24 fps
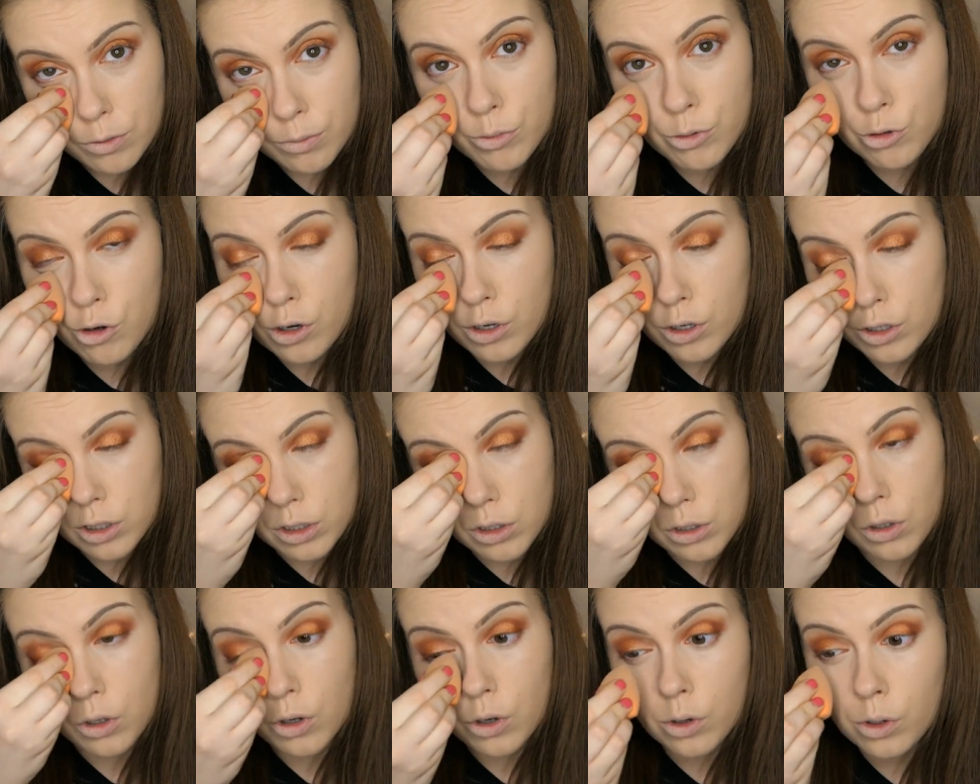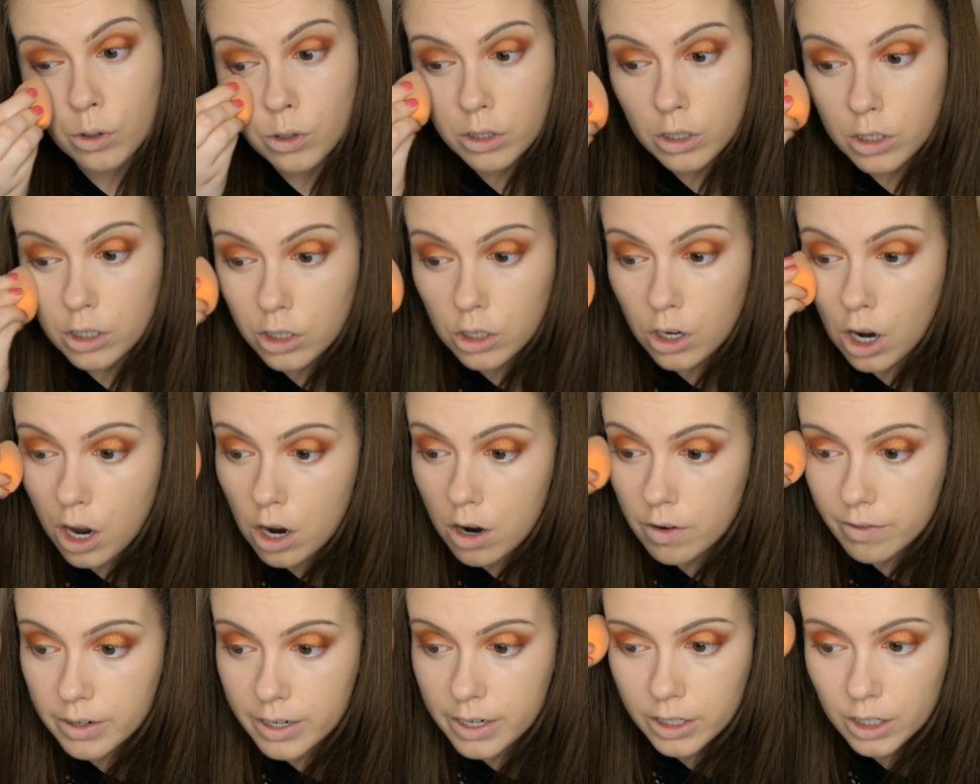from a drugstore, you
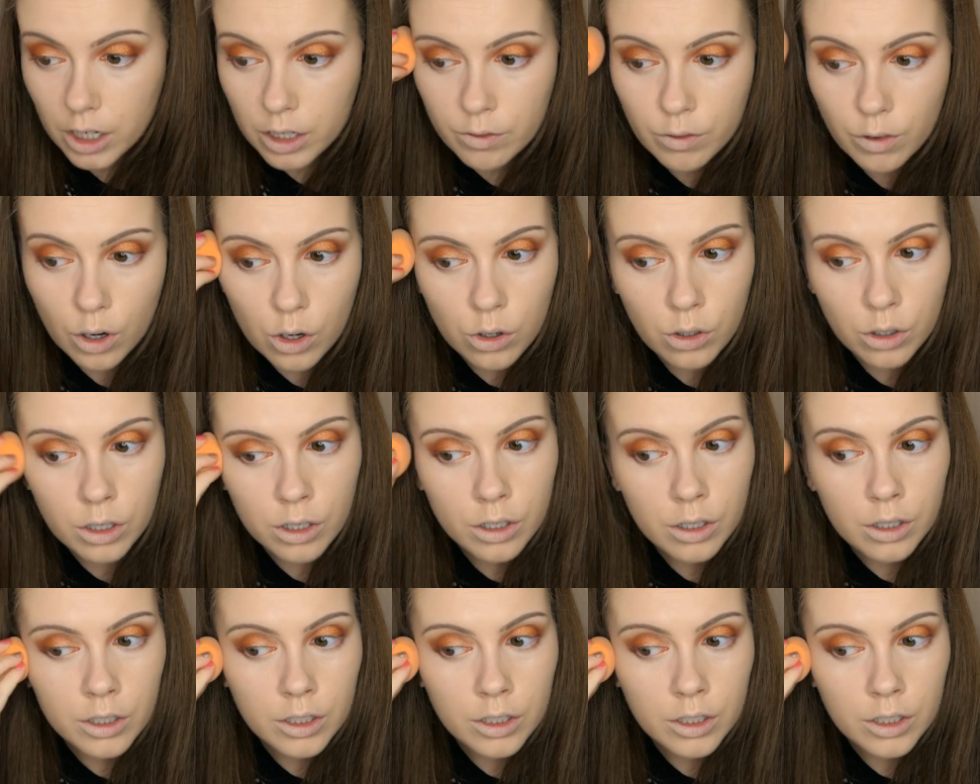can't really go wrong.